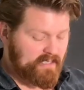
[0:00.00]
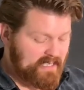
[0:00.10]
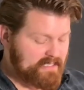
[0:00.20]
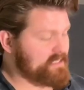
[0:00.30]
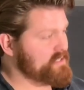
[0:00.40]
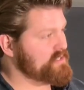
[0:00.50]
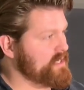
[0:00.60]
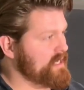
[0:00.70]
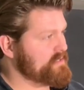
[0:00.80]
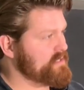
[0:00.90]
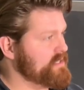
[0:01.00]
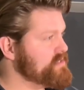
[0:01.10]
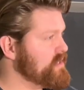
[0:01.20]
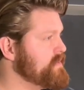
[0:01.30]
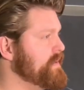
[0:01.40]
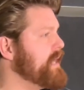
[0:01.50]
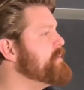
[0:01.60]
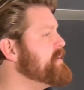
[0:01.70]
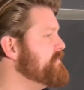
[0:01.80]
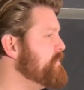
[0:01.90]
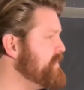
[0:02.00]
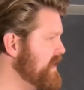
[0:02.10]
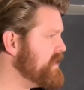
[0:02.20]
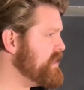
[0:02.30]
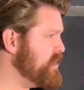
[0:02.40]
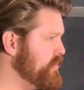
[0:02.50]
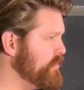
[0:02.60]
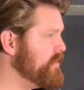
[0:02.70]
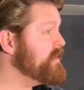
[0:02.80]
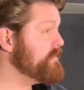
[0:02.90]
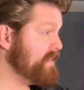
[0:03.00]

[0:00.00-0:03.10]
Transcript: into the sauce, and they'll start to pick up a bit of a pink hue.